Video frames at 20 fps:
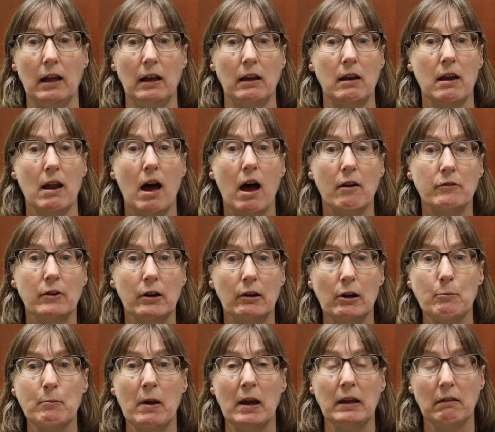and not
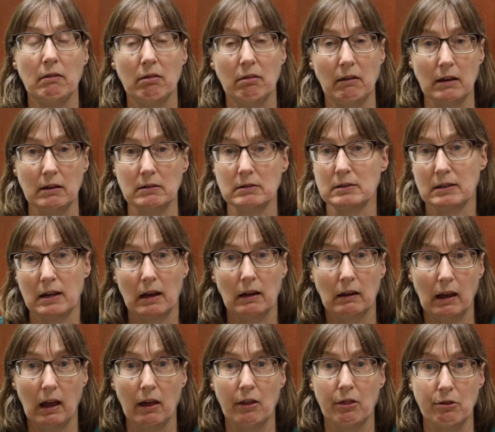very many things can
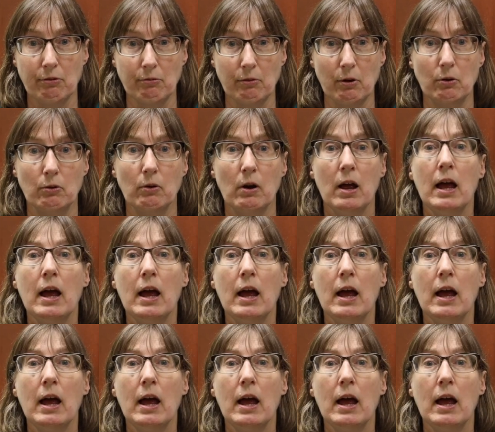get through.